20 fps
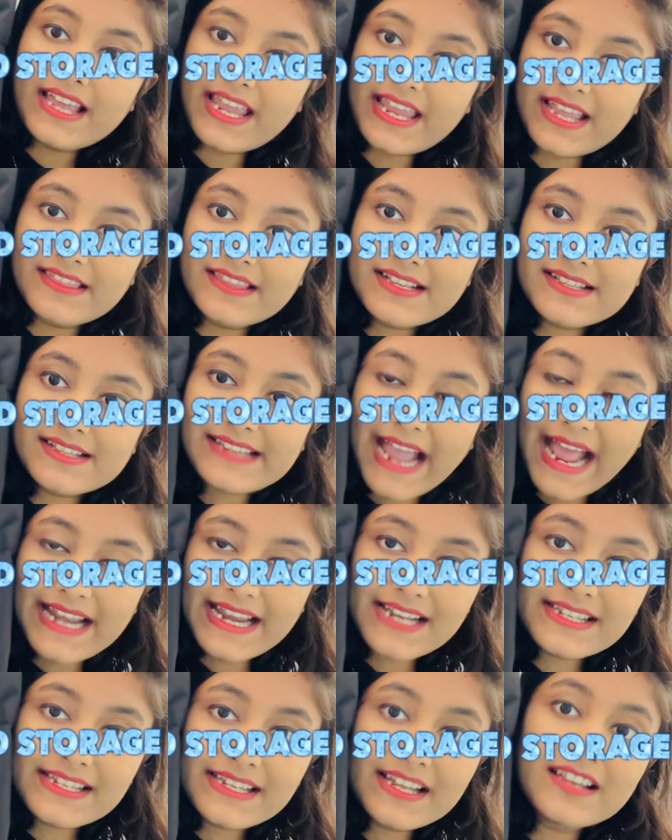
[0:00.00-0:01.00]
in this
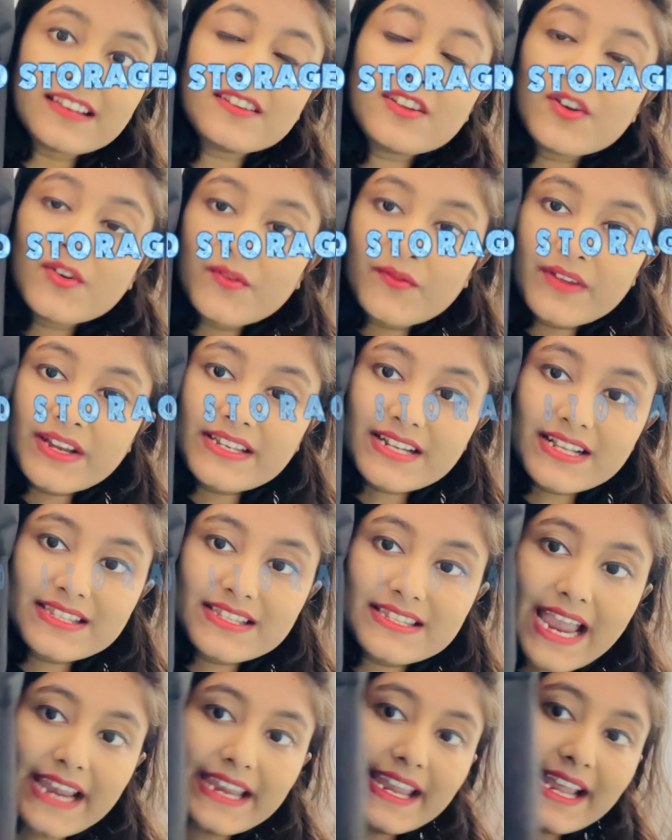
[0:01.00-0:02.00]
Canadian winter
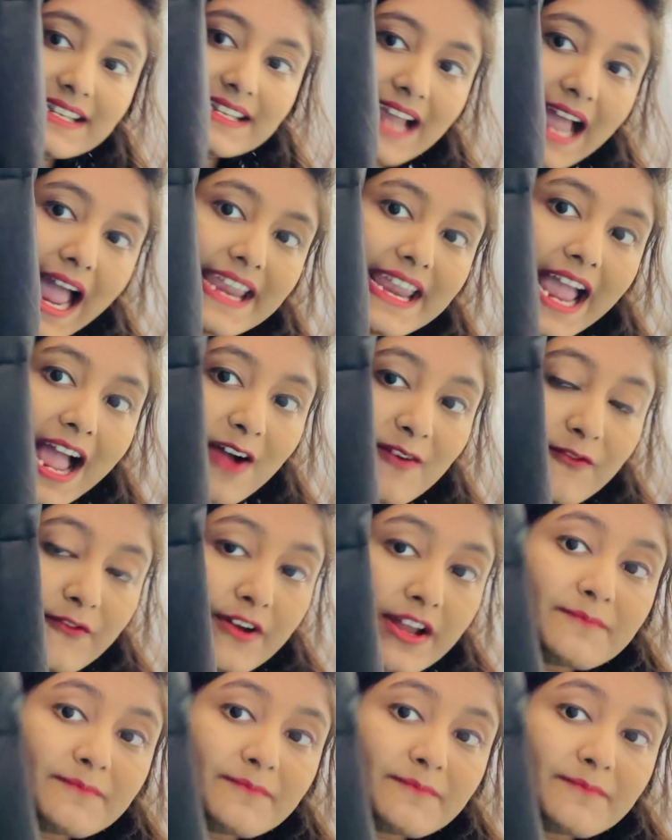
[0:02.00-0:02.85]
jacket, I have one